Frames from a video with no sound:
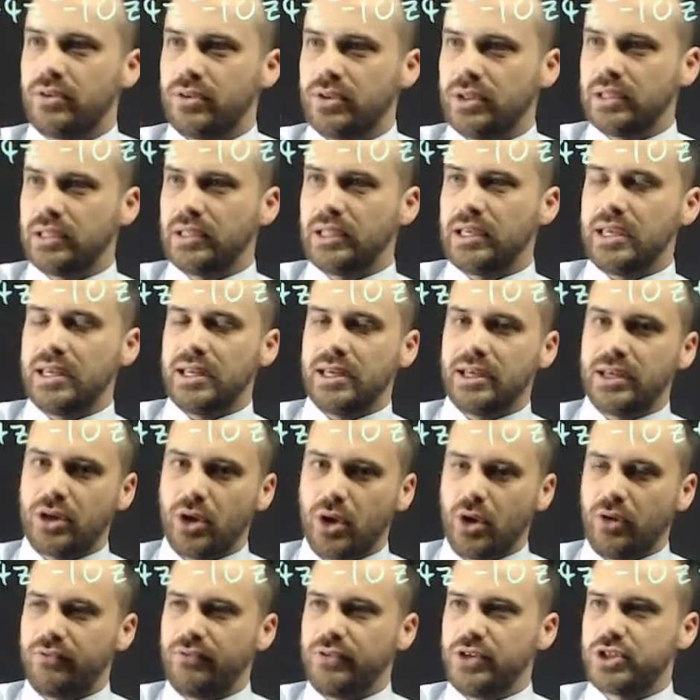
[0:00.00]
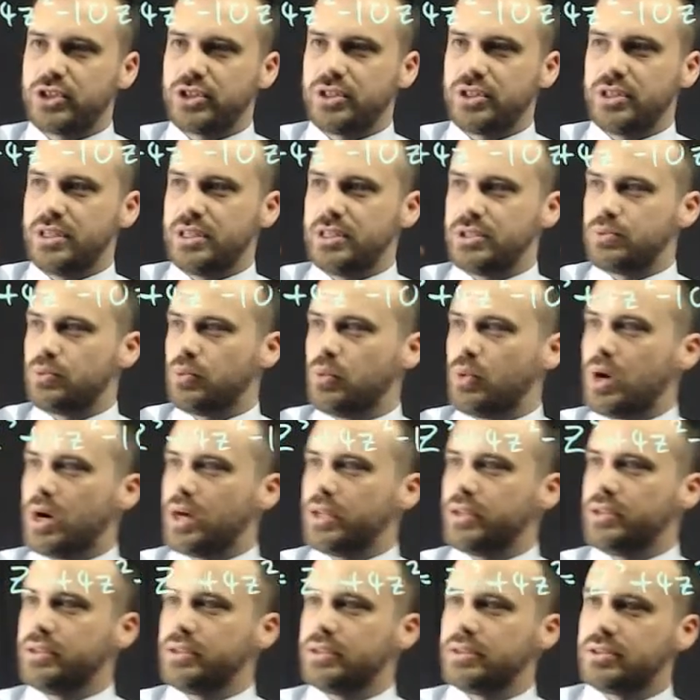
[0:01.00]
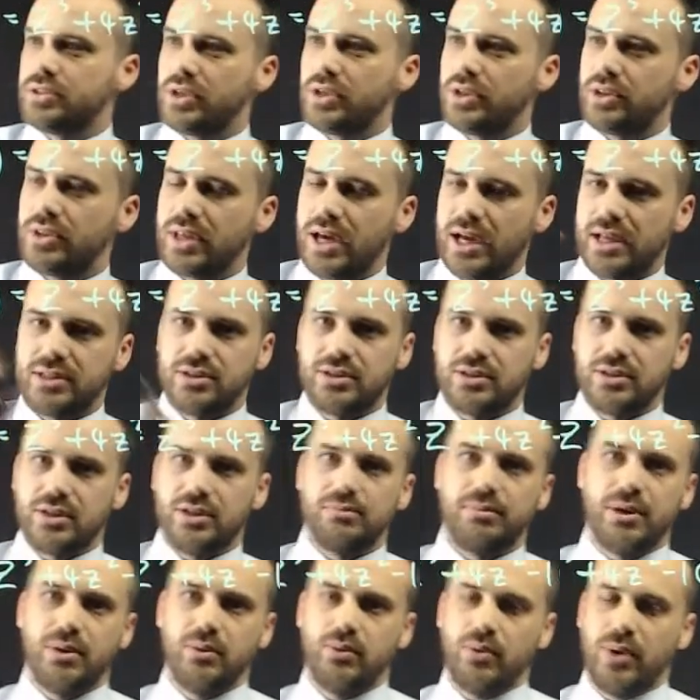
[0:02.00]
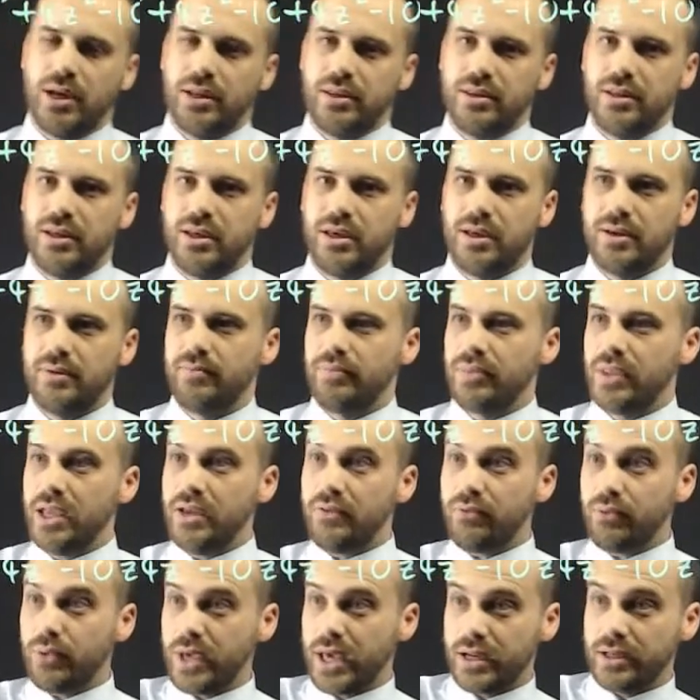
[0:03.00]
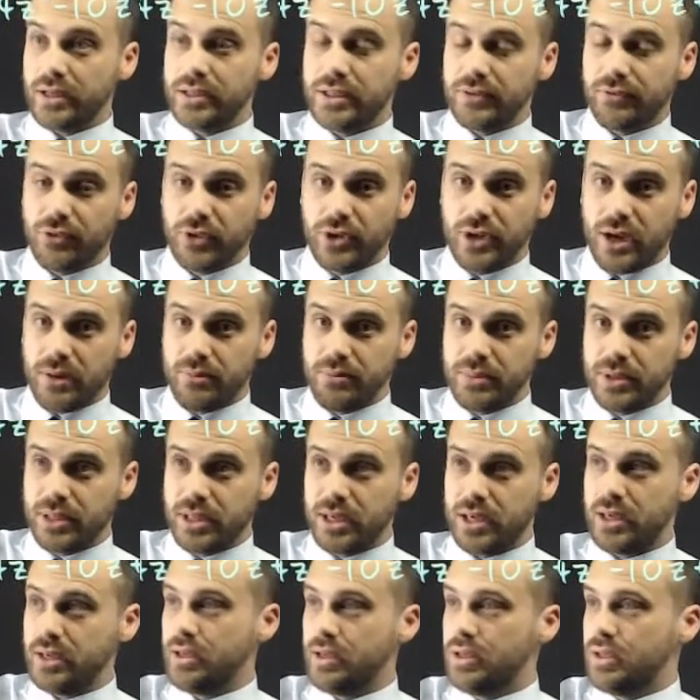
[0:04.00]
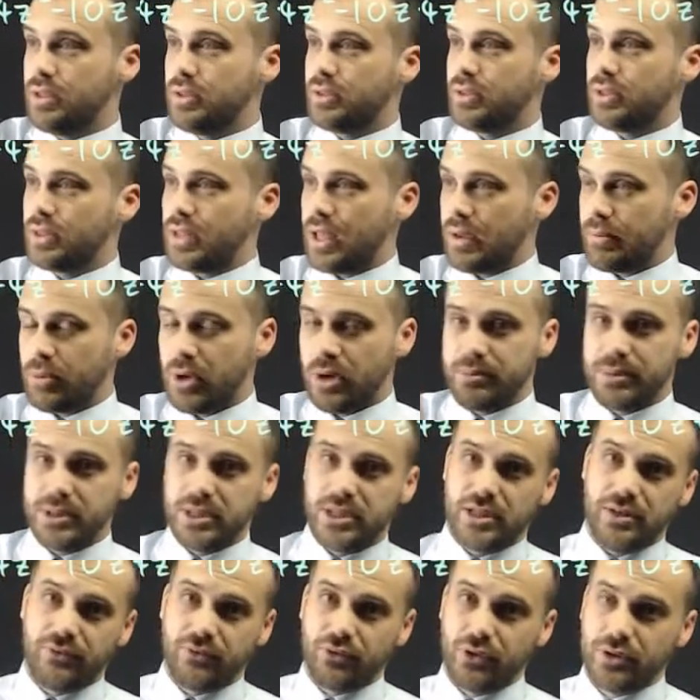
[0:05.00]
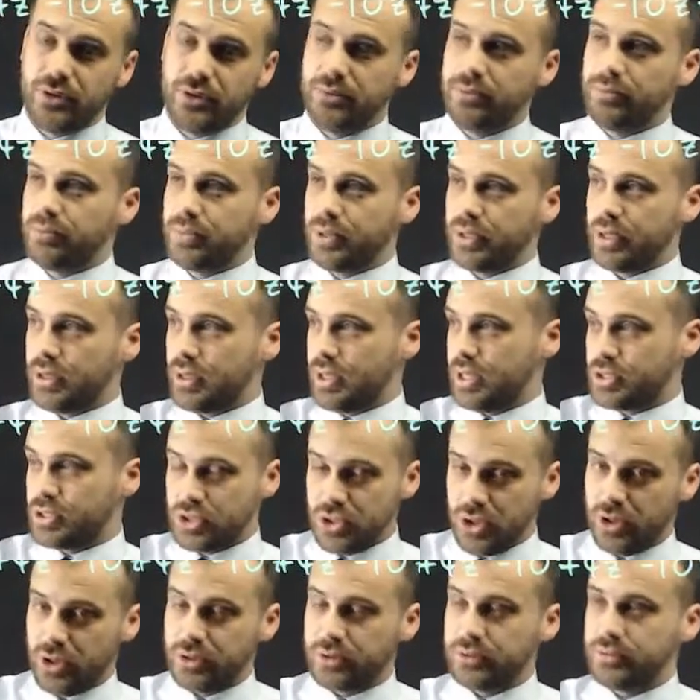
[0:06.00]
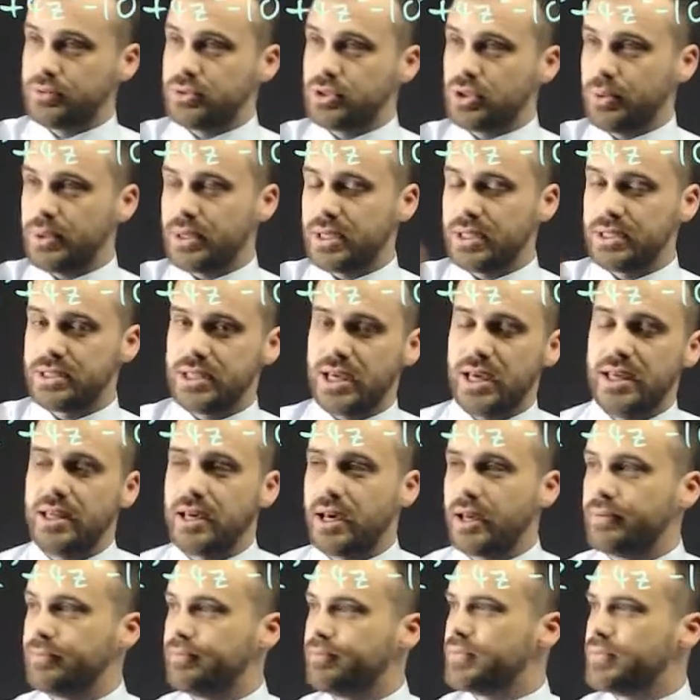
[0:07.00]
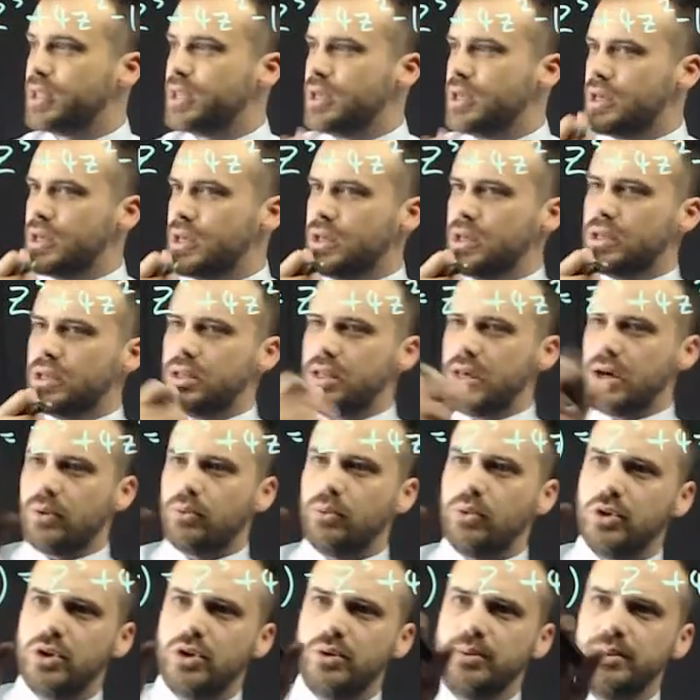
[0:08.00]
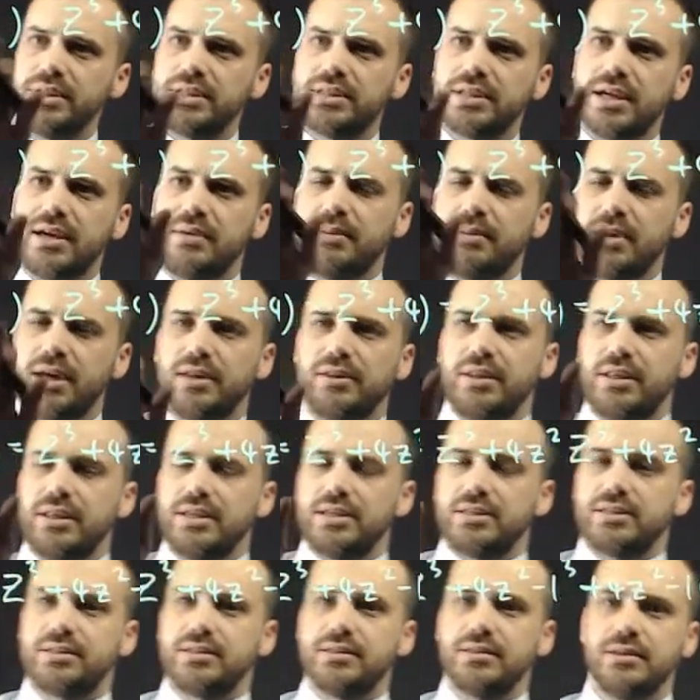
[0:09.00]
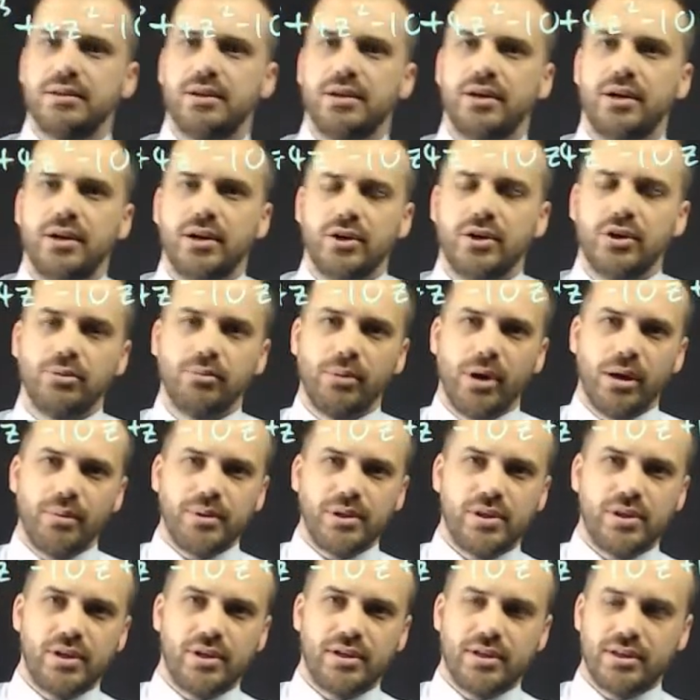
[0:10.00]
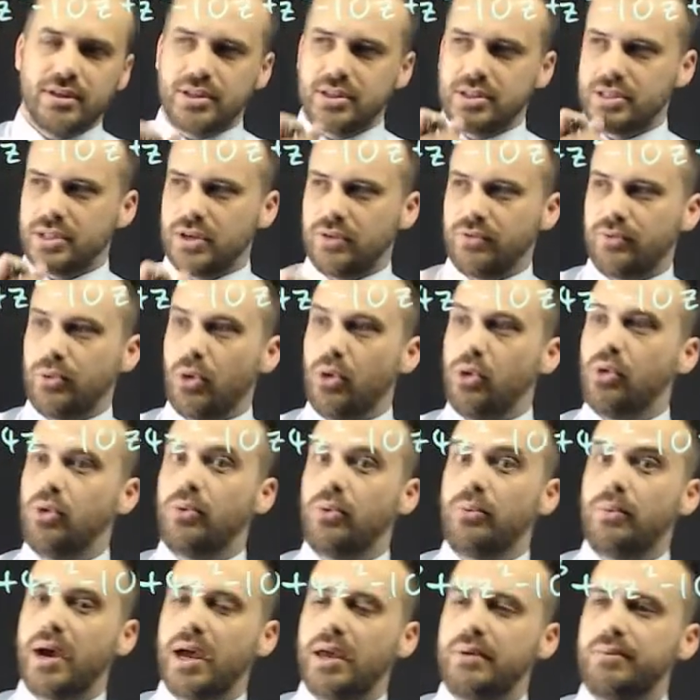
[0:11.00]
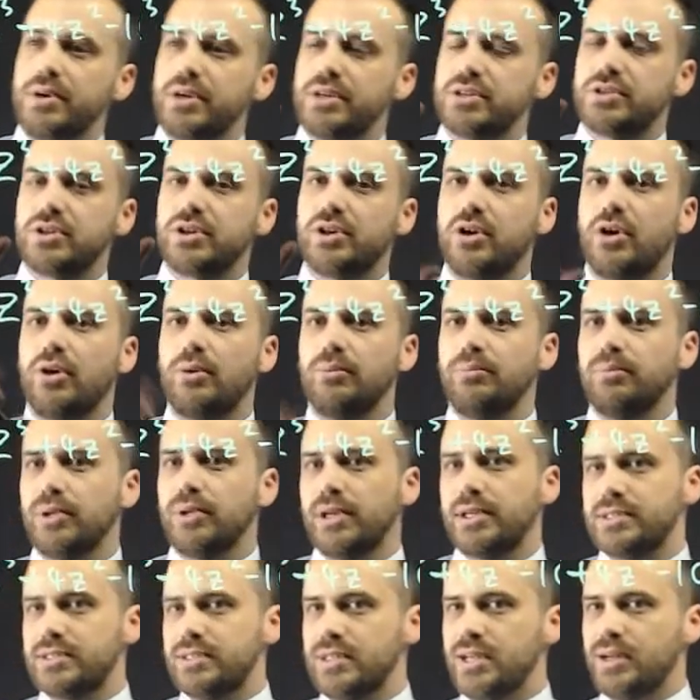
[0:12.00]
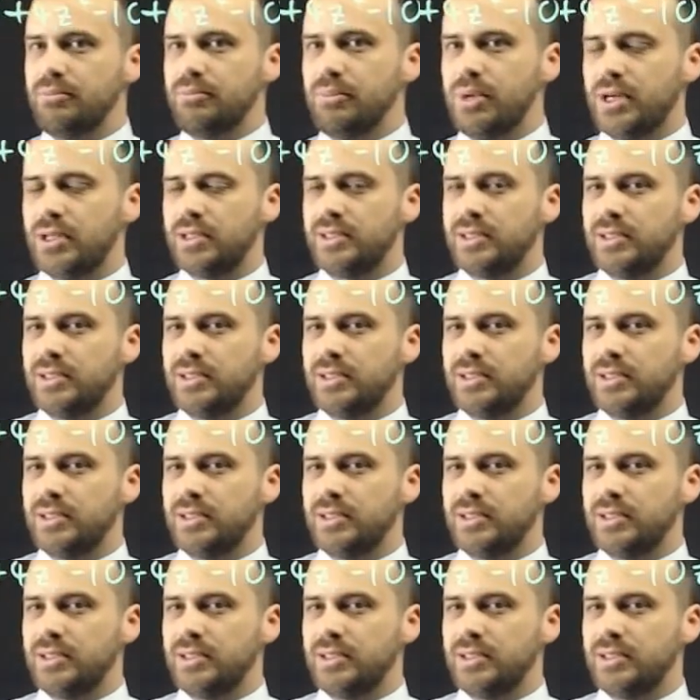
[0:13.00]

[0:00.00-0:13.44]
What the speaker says: the leading coefficient is 1, so that's going to be 1 there. If we had a different number there, then that might be different, but it's not. So we can say that. Now, what can we say about this? You might be thinking to yourself, oh, maybe it's a complex number.